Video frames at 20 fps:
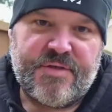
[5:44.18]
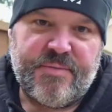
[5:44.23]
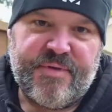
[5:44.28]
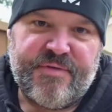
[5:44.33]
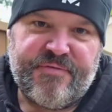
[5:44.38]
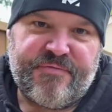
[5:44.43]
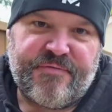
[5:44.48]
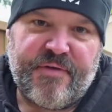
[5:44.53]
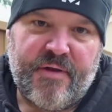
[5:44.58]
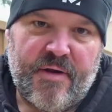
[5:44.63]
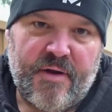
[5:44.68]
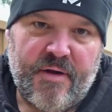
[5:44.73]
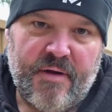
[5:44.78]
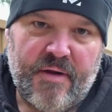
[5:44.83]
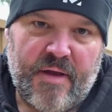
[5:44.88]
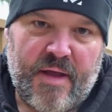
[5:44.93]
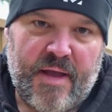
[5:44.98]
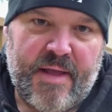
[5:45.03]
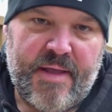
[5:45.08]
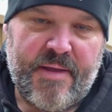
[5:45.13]
to be
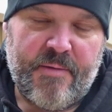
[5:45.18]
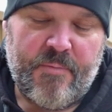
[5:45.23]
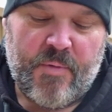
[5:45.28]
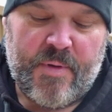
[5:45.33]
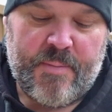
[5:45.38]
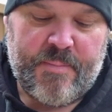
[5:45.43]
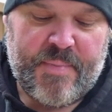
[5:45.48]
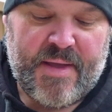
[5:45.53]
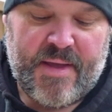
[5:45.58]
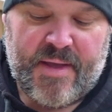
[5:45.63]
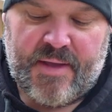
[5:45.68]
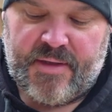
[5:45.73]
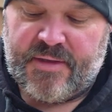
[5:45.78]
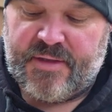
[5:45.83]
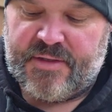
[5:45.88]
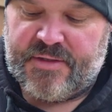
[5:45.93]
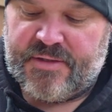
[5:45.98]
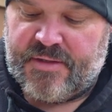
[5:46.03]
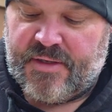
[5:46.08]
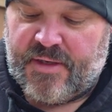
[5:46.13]
fair, I went back
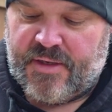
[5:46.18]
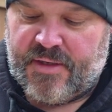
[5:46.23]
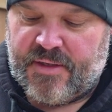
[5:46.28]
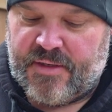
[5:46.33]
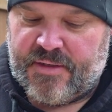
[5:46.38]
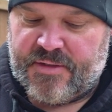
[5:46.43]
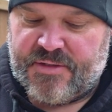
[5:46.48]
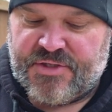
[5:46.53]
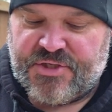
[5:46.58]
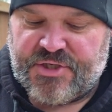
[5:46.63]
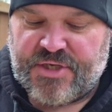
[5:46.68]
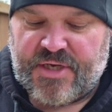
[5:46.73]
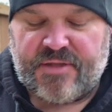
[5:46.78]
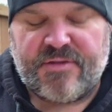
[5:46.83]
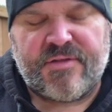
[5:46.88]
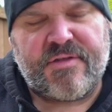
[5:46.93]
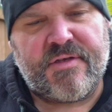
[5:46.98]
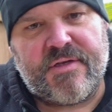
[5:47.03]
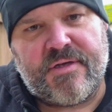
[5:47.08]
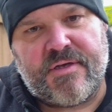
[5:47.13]
and uh,
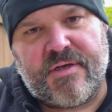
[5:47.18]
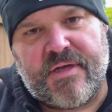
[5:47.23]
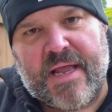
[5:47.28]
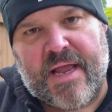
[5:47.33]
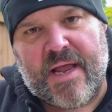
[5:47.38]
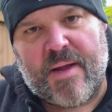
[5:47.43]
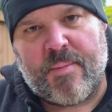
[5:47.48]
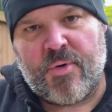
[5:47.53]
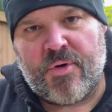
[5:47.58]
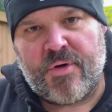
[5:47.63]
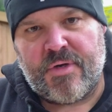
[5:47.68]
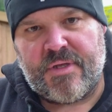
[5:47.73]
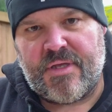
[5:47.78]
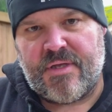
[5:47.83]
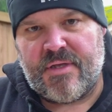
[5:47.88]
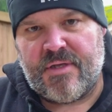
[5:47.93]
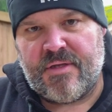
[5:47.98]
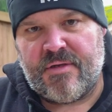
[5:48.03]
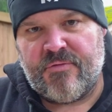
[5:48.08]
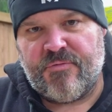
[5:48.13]
checked the hammer
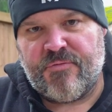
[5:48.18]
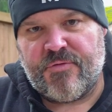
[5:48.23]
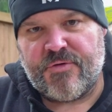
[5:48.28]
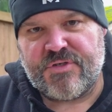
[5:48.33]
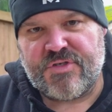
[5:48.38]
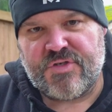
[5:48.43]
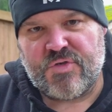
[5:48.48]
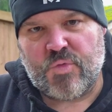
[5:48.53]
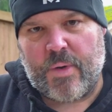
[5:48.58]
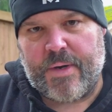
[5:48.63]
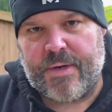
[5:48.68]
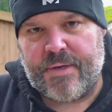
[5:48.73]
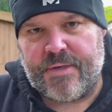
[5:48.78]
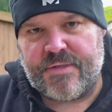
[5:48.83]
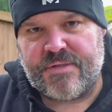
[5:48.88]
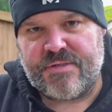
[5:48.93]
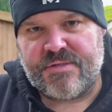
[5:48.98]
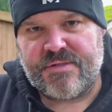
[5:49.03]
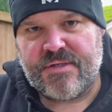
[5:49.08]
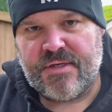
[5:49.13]
again for
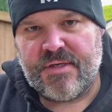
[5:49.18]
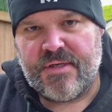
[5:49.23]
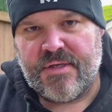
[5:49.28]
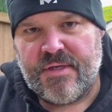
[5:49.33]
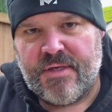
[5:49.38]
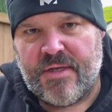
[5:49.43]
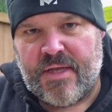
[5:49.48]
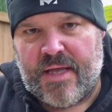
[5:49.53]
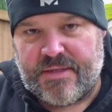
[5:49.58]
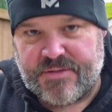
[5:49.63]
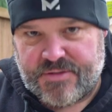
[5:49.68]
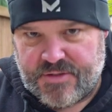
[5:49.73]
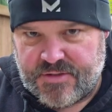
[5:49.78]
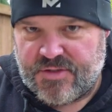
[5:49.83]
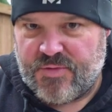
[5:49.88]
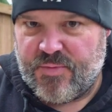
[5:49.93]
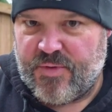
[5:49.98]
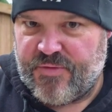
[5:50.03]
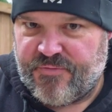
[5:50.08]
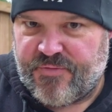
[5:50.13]
squareness. And
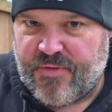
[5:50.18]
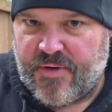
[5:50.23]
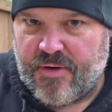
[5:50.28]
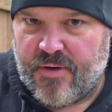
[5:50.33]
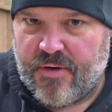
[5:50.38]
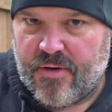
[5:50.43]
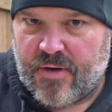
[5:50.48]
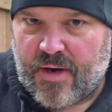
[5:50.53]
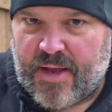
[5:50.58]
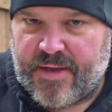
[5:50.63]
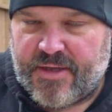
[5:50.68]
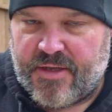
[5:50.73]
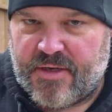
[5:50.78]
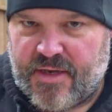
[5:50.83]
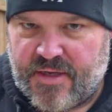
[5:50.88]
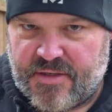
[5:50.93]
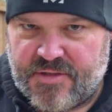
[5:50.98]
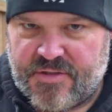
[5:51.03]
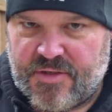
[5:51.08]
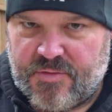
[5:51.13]
just to be fair, I could
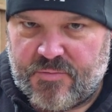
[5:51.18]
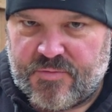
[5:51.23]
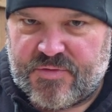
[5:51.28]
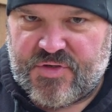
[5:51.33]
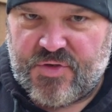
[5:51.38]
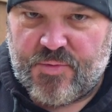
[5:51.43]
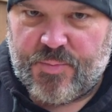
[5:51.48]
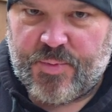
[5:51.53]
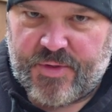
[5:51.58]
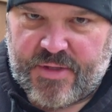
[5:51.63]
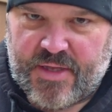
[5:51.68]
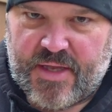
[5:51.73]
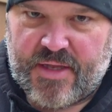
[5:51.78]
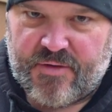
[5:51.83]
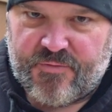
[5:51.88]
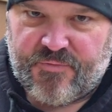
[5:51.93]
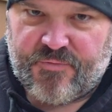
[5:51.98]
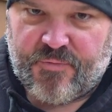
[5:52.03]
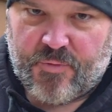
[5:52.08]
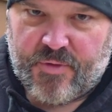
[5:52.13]
actually duplicate
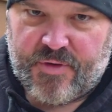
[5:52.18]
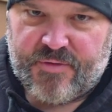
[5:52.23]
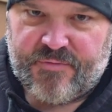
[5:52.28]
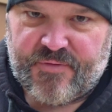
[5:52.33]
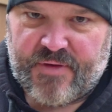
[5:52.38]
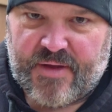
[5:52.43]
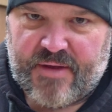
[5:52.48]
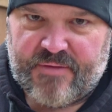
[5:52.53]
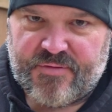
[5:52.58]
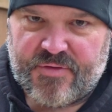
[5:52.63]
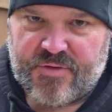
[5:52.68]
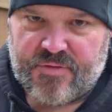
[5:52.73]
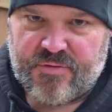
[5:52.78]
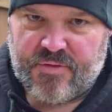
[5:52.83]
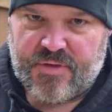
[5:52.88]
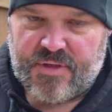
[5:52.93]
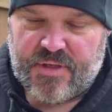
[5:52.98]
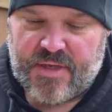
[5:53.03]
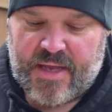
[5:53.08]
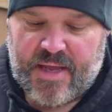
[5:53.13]
a 45
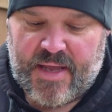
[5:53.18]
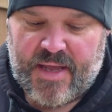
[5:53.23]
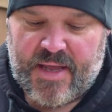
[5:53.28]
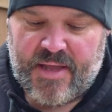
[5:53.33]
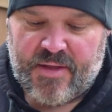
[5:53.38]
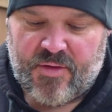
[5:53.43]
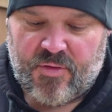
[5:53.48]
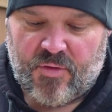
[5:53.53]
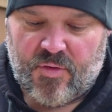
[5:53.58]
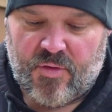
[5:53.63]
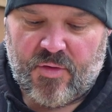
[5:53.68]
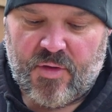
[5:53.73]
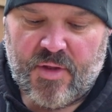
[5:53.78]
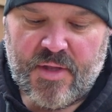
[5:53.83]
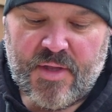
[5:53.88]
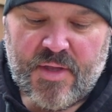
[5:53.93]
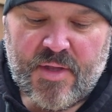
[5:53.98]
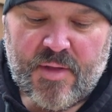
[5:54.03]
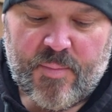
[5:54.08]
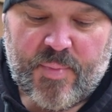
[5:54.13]
degree angle,
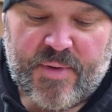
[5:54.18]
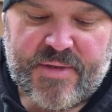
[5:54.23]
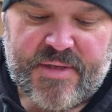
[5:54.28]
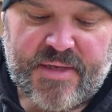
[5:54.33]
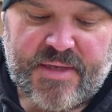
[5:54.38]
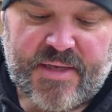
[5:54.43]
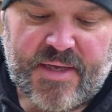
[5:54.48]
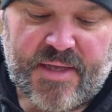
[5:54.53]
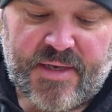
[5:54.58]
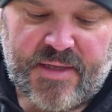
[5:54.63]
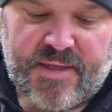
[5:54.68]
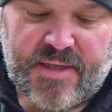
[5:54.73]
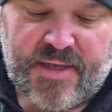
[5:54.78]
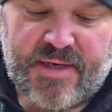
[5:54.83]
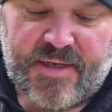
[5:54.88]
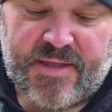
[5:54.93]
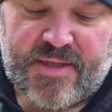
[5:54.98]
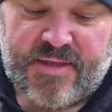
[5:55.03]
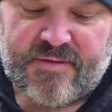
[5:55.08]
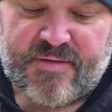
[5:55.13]
but you gotta
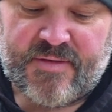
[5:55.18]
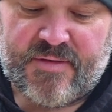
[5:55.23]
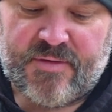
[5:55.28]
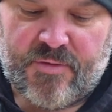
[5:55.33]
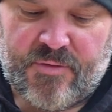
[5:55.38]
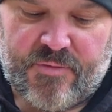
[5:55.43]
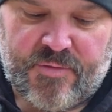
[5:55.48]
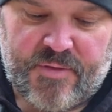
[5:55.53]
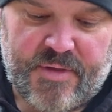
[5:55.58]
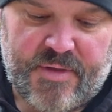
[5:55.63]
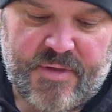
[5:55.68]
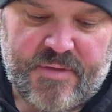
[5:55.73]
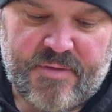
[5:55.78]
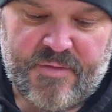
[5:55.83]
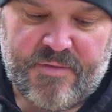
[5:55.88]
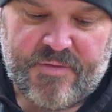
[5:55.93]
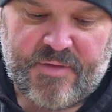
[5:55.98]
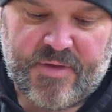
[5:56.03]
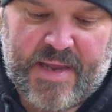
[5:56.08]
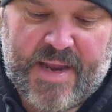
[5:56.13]
kinda get to know the,
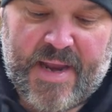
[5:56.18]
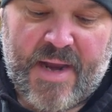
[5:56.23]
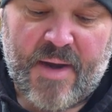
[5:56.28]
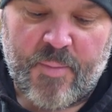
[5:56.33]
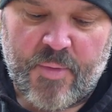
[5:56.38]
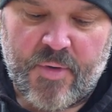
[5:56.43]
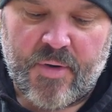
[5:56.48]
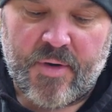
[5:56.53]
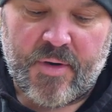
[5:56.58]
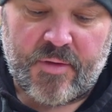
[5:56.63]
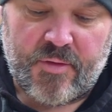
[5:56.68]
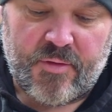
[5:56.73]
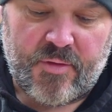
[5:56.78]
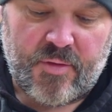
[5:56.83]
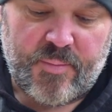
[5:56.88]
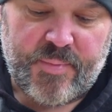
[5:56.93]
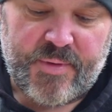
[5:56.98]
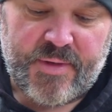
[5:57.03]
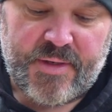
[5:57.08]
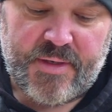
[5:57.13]
the hammer a
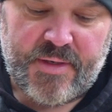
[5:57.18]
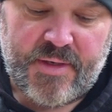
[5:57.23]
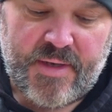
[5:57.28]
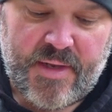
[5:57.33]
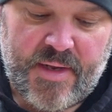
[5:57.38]
little bit